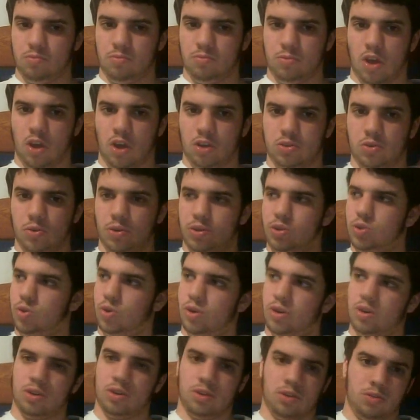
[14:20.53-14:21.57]
Long story
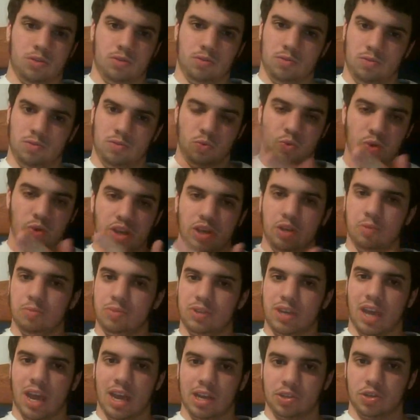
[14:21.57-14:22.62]
short, Williams
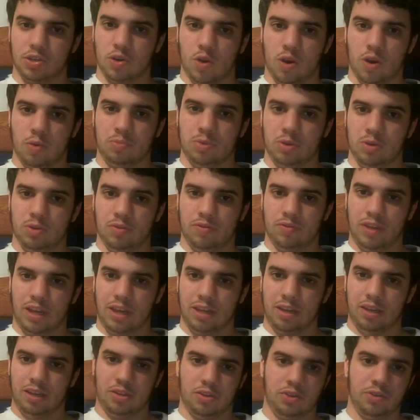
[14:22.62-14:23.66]
can't show up due to
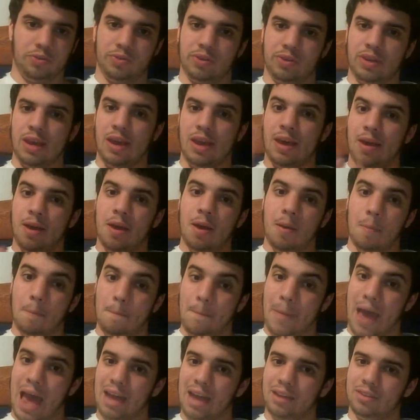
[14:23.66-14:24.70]
flight issues.
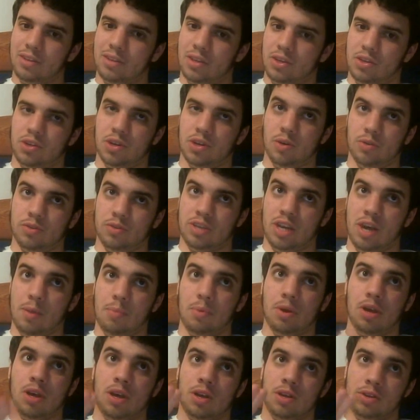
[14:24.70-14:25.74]
Magnus shows up,
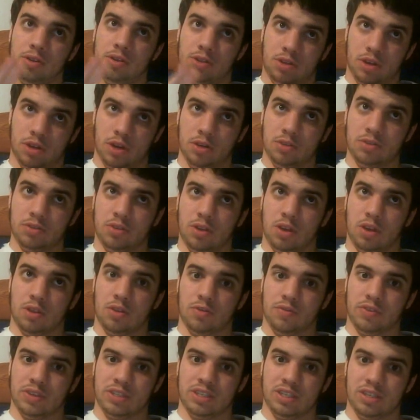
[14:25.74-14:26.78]
turns on
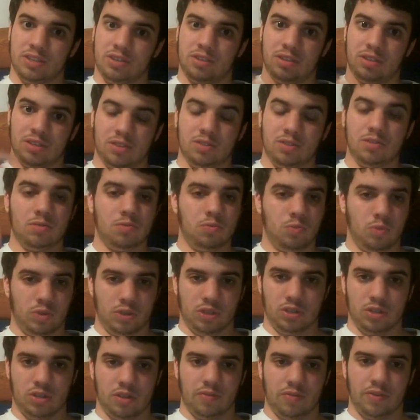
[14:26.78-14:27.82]
the Resistance,
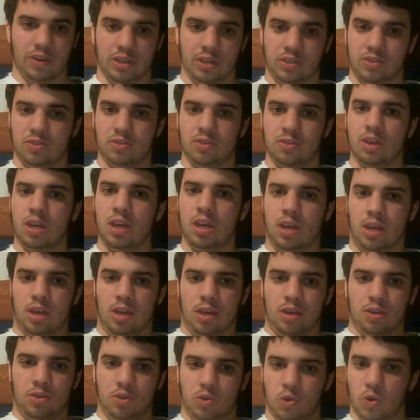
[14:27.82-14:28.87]
which is the faces,
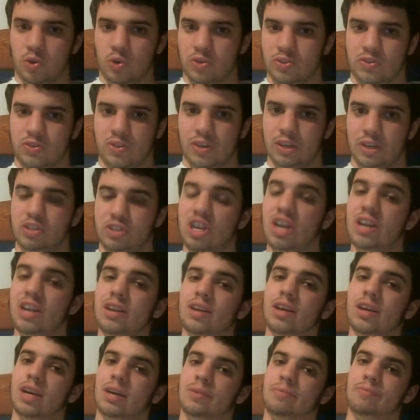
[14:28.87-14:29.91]
joins the
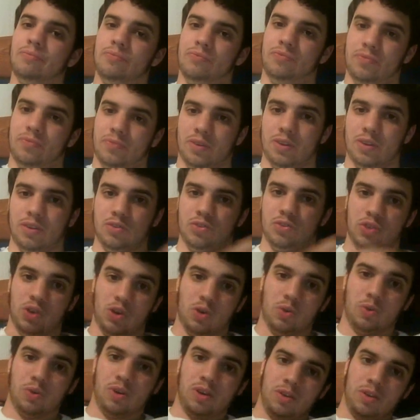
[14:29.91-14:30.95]
Agenda.
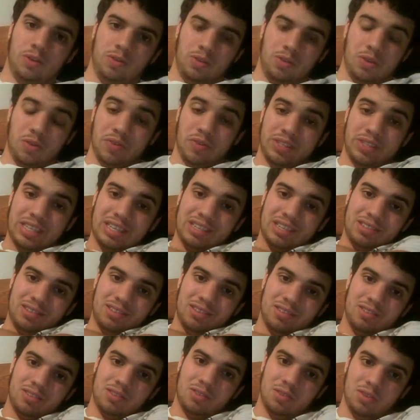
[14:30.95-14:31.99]
So the
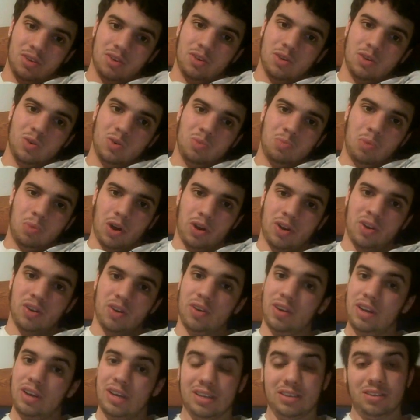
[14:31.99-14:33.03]
Resistance new partner
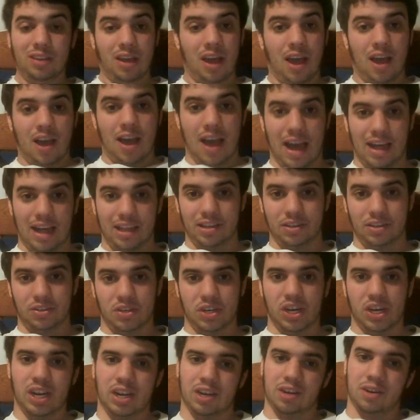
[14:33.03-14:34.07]
is Alex
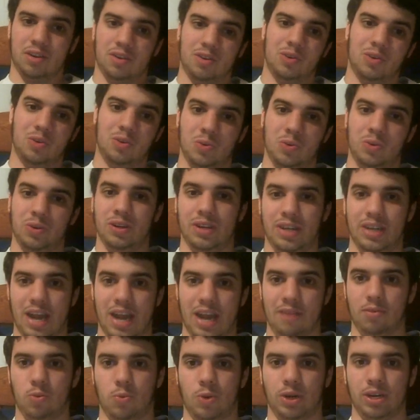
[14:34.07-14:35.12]
Shane, who
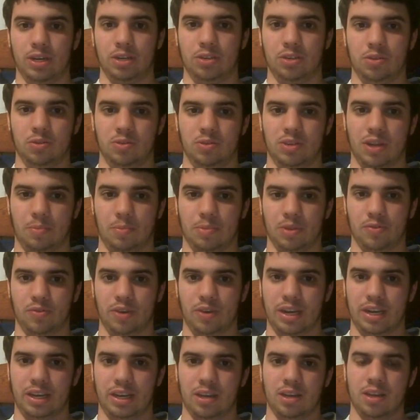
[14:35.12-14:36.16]
never wanted to step in the
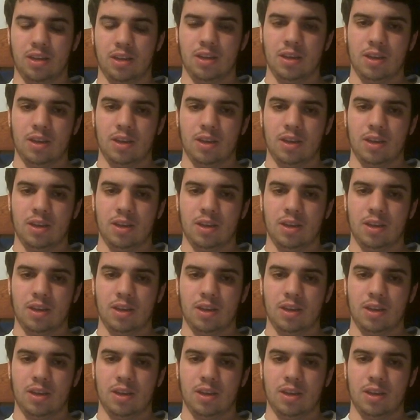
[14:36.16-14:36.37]
ring